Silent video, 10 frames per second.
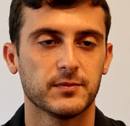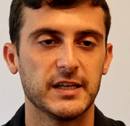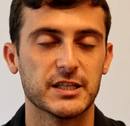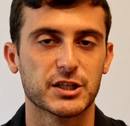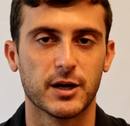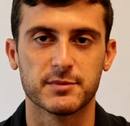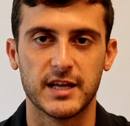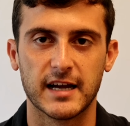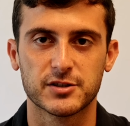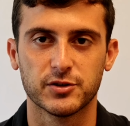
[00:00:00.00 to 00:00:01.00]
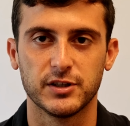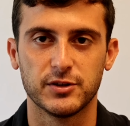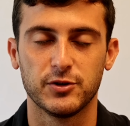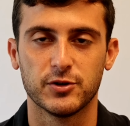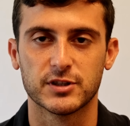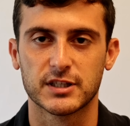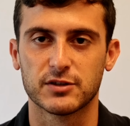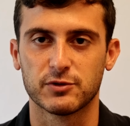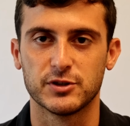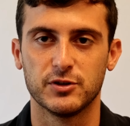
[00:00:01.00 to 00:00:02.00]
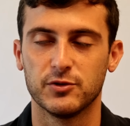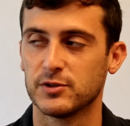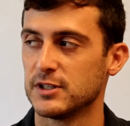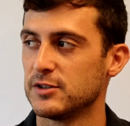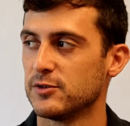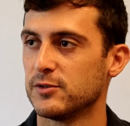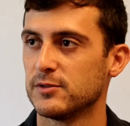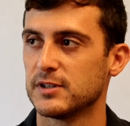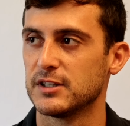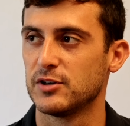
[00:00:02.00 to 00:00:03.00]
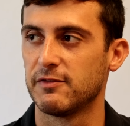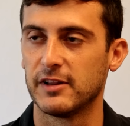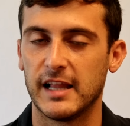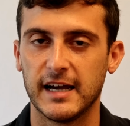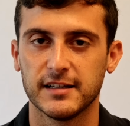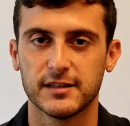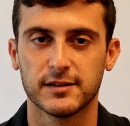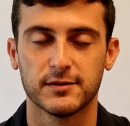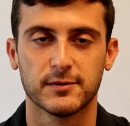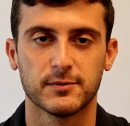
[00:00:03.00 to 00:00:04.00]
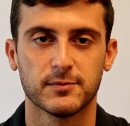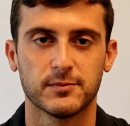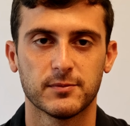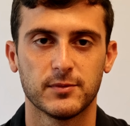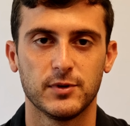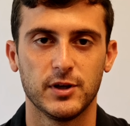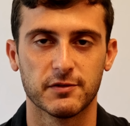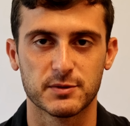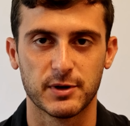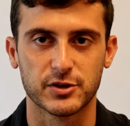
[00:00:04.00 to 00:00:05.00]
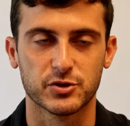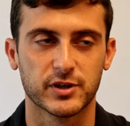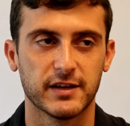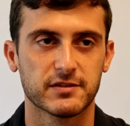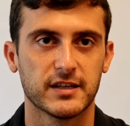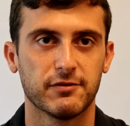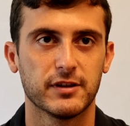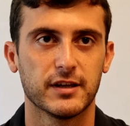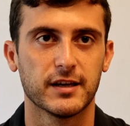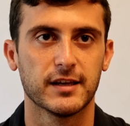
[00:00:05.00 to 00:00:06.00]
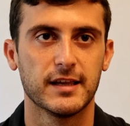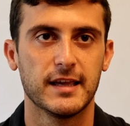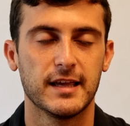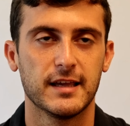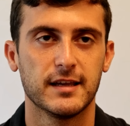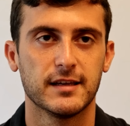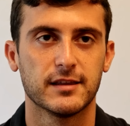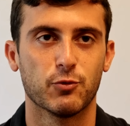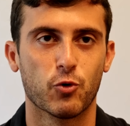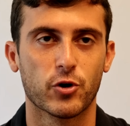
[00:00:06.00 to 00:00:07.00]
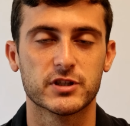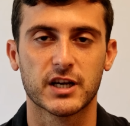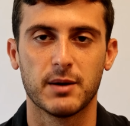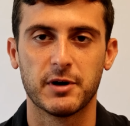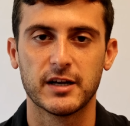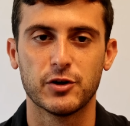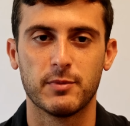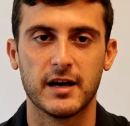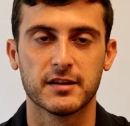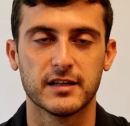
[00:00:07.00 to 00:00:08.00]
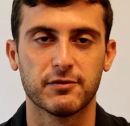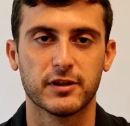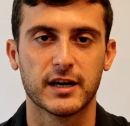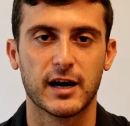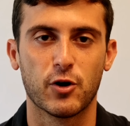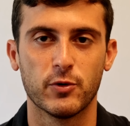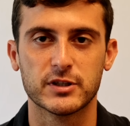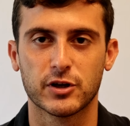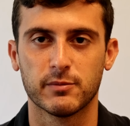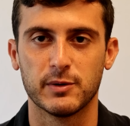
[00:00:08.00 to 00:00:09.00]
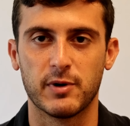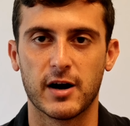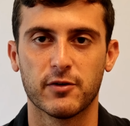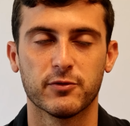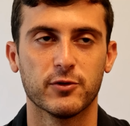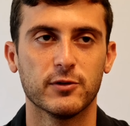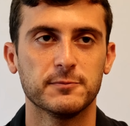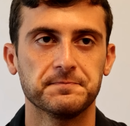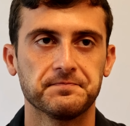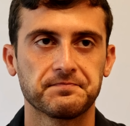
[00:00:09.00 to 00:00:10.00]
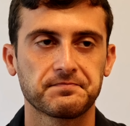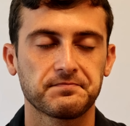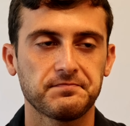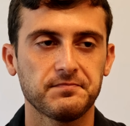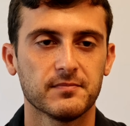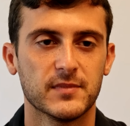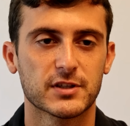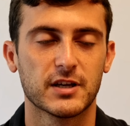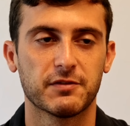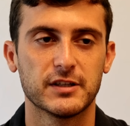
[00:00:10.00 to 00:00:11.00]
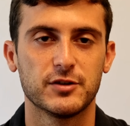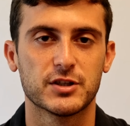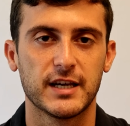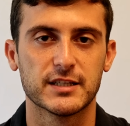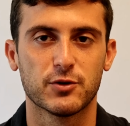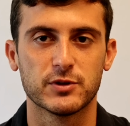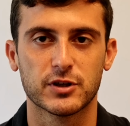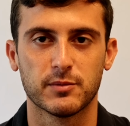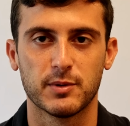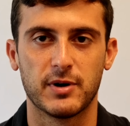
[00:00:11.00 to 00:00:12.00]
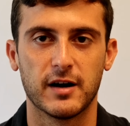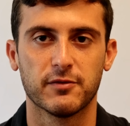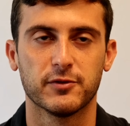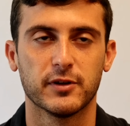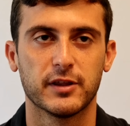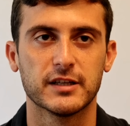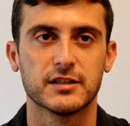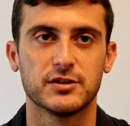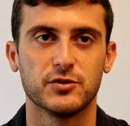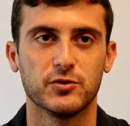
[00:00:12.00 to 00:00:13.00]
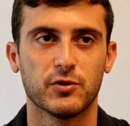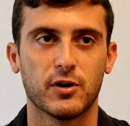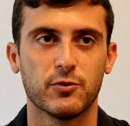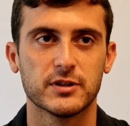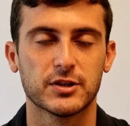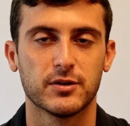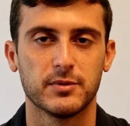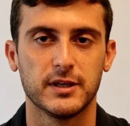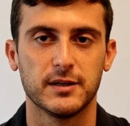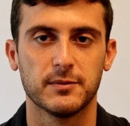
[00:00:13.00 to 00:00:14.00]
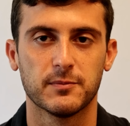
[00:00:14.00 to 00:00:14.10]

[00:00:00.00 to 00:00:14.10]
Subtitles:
it just comes naturally to you, because this is what you do. Since you have a light, you have spiritual gifts and everything. The words that come out of your mouth and everything are always going to be powerful. The stuff that you say is always going to be powerful. The things that you do are always going to be